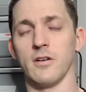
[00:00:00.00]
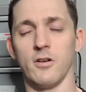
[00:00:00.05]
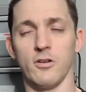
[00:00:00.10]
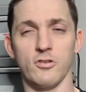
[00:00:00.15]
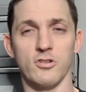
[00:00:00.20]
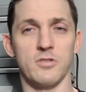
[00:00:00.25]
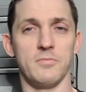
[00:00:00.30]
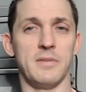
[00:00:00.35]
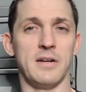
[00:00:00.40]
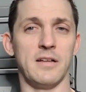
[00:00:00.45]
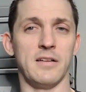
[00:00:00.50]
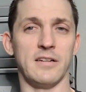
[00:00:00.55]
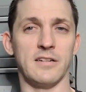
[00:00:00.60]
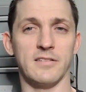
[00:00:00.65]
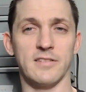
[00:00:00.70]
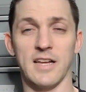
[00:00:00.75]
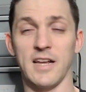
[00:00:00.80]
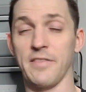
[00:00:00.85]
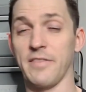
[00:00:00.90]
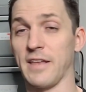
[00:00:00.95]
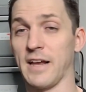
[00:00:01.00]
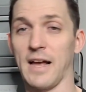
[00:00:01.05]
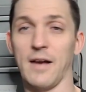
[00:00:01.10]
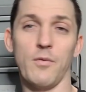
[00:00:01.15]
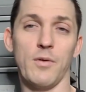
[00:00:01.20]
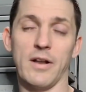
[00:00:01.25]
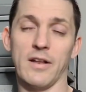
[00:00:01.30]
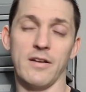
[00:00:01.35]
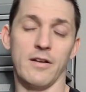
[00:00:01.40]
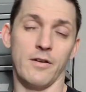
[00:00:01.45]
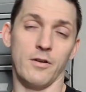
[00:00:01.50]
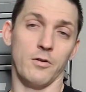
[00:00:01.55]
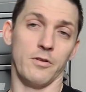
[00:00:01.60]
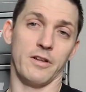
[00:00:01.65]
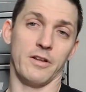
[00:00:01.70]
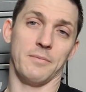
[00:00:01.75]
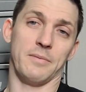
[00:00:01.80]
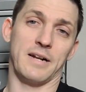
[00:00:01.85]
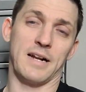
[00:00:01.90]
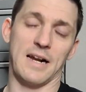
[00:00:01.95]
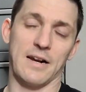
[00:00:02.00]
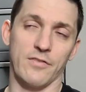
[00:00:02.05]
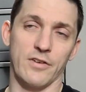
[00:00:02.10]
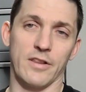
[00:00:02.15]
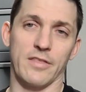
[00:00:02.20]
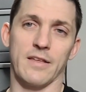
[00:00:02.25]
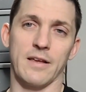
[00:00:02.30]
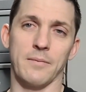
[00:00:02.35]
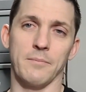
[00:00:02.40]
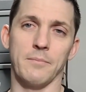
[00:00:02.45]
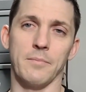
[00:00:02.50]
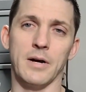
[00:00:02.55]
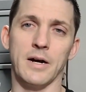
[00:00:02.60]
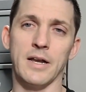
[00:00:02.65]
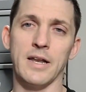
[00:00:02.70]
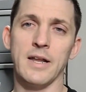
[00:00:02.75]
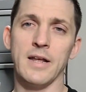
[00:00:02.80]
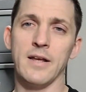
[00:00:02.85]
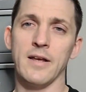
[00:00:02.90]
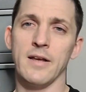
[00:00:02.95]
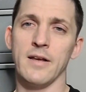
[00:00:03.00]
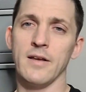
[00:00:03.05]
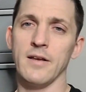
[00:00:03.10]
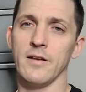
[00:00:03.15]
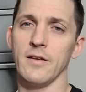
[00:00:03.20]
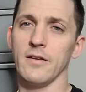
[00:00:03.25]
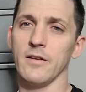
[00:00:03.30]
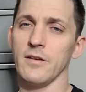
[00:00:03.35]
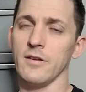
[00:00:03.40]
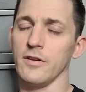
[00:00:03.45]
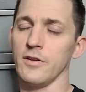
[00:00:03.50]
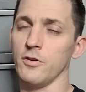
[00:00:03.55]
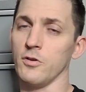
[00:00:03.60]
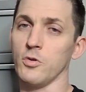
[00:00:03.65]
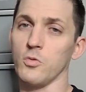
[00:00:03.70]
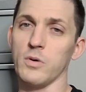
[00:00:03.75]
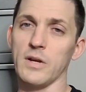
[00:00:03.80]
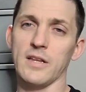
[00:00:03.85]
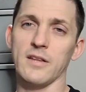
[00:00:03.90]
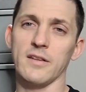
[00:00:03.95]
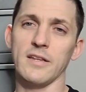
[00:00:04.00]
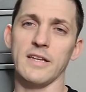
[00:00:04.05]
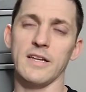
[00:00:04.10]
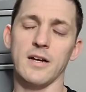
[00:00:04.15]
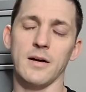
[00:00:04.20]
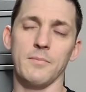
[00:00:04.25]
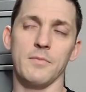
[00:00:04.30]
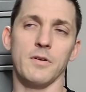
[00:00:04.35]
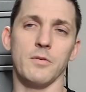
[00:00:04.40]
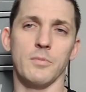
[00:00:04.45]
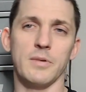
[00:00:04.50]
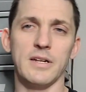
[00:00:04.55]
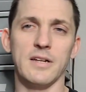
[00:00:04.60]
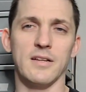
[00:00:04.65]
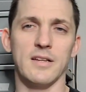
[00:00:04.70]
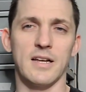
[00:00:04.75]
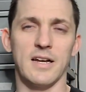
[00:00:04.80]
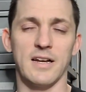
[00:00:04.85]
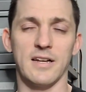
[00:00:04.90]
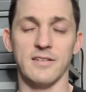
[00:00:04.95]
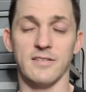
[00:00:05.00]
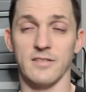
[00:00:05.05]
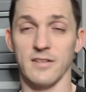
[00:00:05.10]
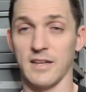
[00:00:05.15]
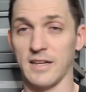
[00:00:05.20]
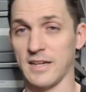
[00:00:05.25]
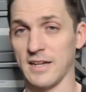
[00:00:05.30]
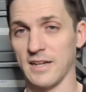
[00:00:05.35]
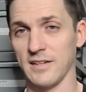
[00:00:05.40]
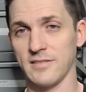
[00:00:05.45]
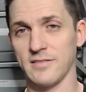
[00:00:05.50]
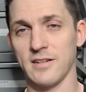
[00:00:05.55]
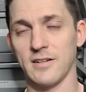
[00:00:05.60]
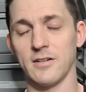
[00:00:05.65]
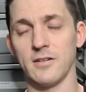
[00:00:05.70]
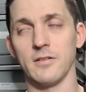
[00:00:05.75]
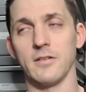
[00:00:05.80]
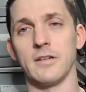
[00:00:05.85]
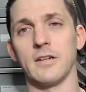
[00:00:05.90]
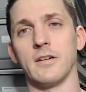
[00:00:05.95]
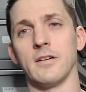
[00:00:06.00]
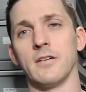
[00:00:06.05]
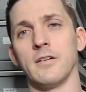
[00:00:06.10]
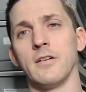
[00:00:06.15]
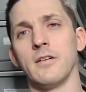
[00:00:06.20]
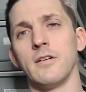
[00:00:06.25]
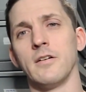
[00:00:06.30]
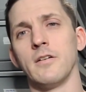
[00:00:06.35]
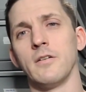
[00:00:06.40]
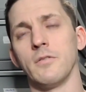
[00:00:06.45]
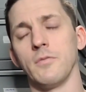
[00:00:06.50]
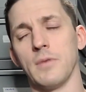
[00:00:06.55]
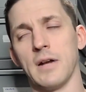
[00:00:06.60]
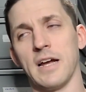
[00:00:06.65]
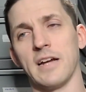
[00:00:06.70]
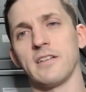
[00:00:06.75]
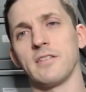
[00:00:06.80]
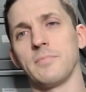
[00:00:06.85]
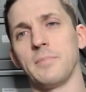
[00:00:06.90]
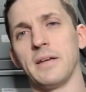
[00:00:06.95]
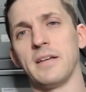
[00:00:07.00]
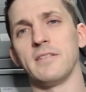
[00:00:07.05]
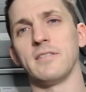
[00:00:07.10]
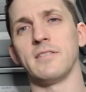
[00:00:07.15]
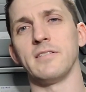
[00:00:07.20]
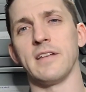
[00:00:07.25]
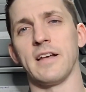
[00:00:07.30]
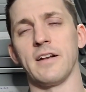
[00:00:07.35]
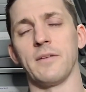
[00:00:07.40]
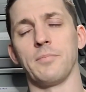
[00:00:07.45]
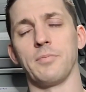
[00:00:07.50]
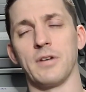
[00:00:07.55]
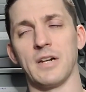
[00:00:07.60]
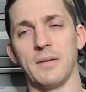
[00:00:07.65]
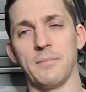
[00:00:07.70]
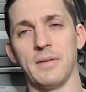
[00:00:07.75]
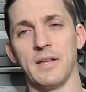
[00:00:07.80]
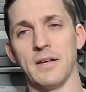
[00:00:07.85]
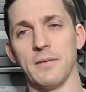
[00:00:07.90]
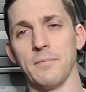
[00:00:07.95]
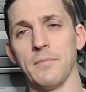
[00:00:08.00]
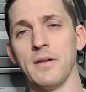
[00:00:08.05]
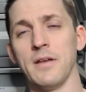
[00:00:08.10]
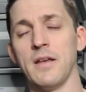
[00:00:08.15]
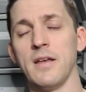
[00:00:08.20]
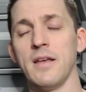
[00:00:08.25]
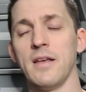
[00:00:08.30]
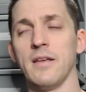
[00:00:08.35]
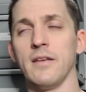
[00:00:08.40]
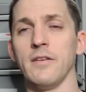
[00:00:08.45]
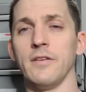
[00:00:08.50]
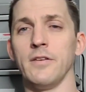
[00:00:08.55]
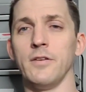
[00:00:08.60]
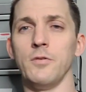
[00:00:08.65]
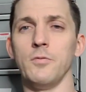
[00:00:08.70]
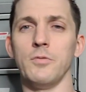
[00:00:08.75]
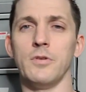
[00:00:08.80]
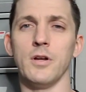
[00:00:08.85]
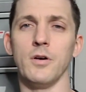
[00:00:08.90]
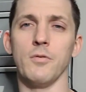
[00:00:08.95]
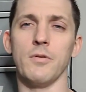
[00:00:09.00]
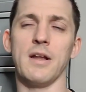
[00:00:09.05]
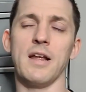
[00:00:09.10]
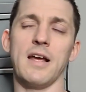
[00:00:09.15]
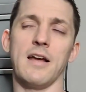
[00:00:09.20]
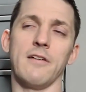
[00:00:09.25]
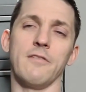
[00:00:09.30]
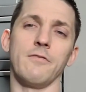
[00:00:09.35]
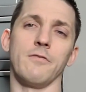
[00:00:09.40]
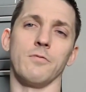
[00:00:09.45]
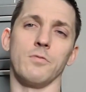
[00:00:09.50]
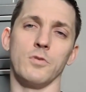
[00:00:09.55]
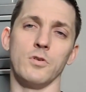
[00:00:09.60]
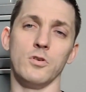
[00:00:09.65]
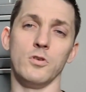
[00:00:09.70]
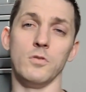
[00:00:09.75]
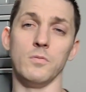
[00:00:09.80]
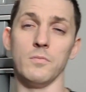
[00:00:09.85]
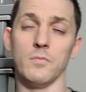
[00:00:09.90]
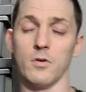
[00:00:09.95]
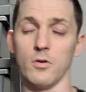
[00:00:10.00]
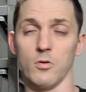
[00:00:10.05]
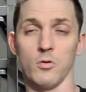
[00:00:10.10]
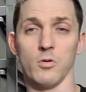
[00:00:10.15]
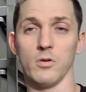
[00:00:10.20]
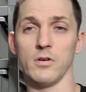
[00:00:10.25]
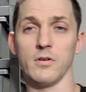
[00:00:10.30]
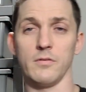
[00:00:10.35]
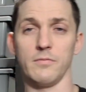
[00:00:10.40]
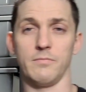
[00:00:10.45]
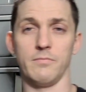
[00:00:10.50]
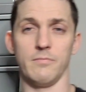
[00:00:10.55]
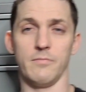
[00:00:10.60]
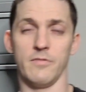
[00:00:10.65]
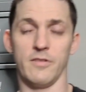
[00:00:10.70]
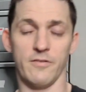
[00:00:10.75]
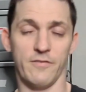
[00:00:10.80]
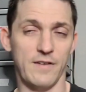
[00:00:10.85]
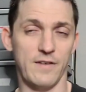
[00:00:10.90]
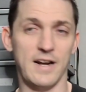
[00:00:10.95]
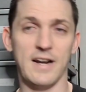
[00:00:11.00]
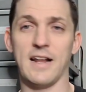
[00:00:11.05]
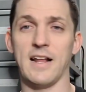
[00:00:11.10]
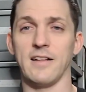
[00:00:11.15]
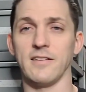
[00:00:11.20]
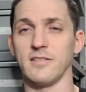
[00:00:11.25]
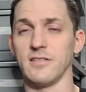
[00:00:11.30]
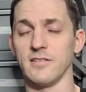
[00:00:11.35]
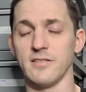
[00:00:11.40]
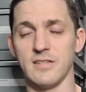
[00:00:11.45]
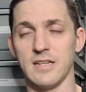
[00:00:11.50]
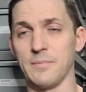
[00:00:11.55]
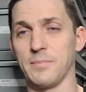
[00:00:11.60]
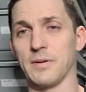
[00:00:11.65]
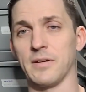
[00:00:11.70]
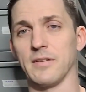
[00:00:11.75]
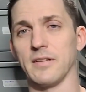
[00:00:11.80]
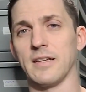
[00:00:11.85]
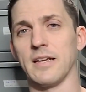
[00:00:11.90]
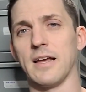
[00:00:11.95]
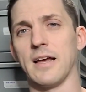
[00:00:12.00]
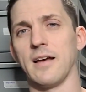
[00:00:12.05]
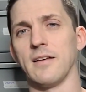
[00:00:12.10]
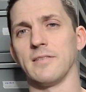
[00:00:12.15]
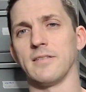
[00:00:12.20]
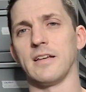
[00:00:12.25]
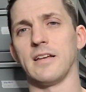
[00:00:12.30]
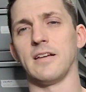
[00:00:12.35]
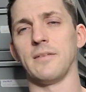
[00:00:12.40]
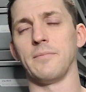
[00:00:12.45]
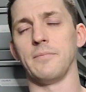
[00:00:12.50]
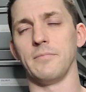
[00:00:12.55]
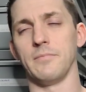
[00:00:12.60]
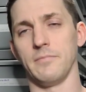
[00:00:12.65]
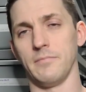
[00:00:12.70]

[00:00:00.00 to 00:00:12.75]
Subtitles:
ultramel, xanthic. I wanted to do a little bit of everything, but you quickly come to realize, like I said earlier, rack space is at a premium. You don't have room or the finances typically as a